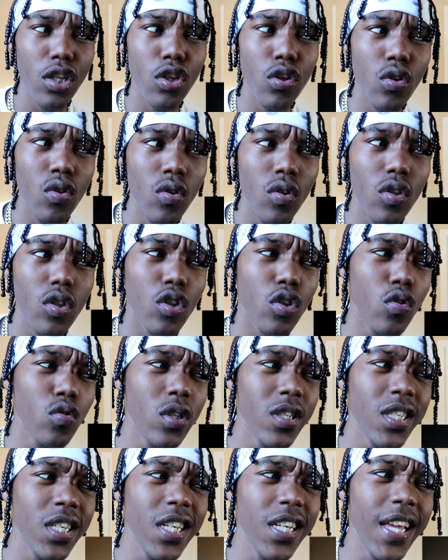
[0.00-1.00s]
Gu
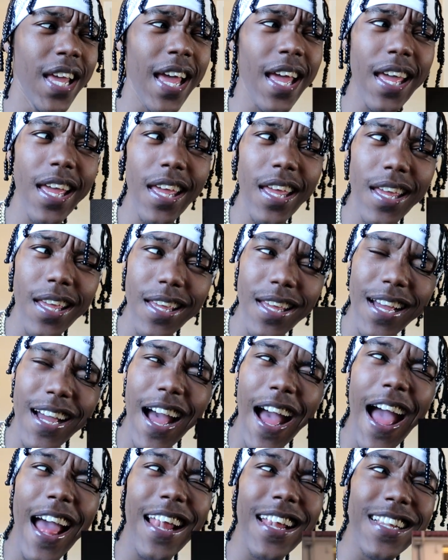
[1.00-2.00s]
Gucci gang,
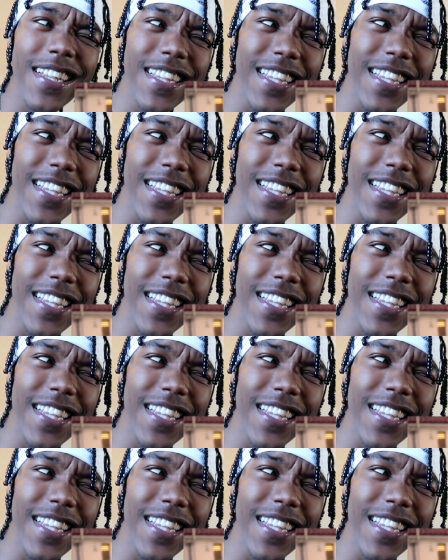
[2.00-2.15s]
I